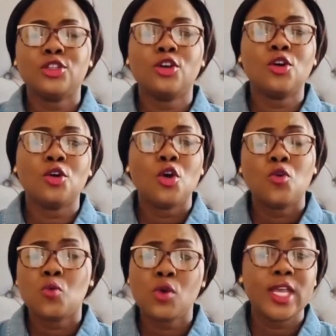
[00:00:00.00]
know
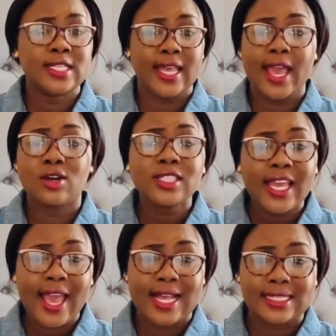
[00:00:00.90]
who is a
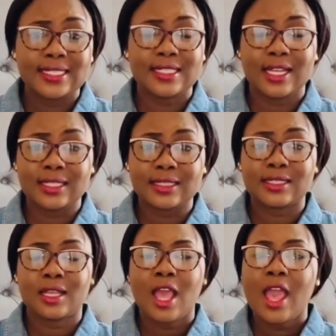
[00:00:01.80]
healthcare assistant.
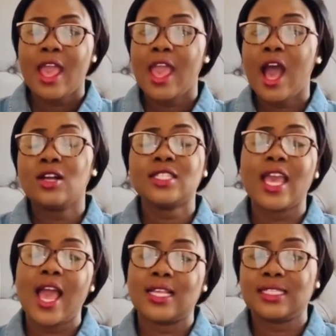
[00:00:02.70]
A
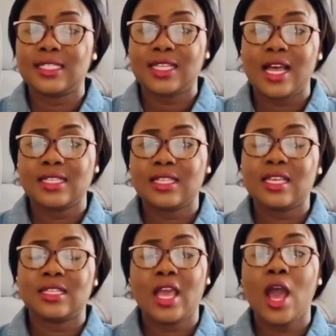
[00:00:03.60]
healthcare assistant
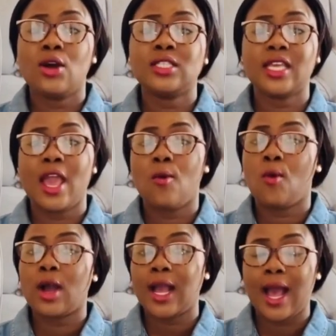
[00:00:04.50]
is a healthcare
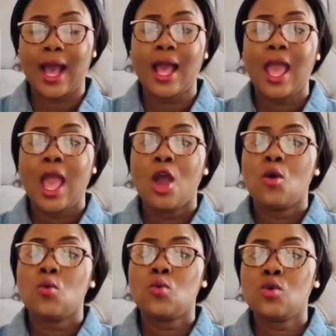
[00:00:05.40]
worker
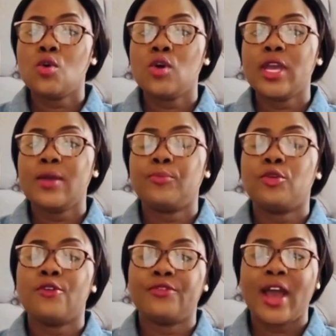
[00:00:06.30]
who
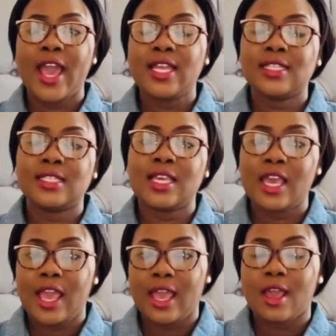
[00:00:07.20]
provides
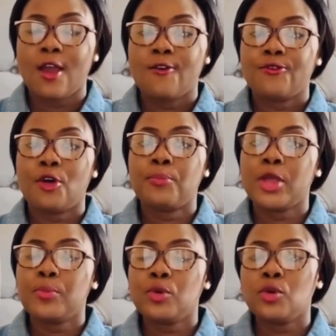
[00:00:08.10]
care for
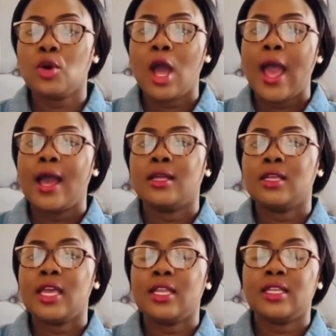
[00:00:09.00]
people
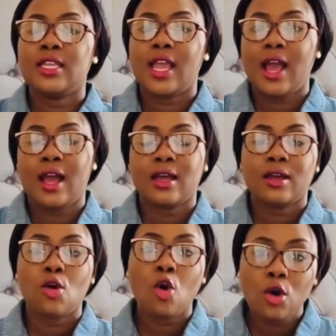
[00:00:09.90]
in their
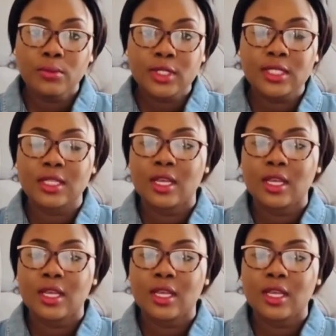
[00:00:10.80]
homes